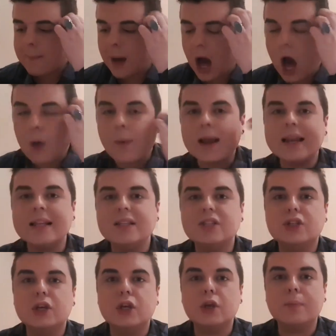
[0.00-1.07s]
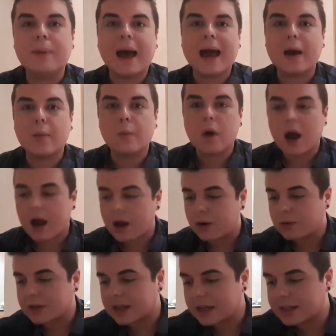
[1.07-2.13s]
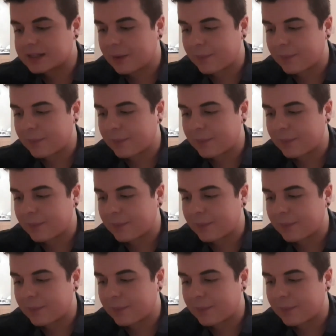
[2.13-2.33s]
But I went into Poundworld because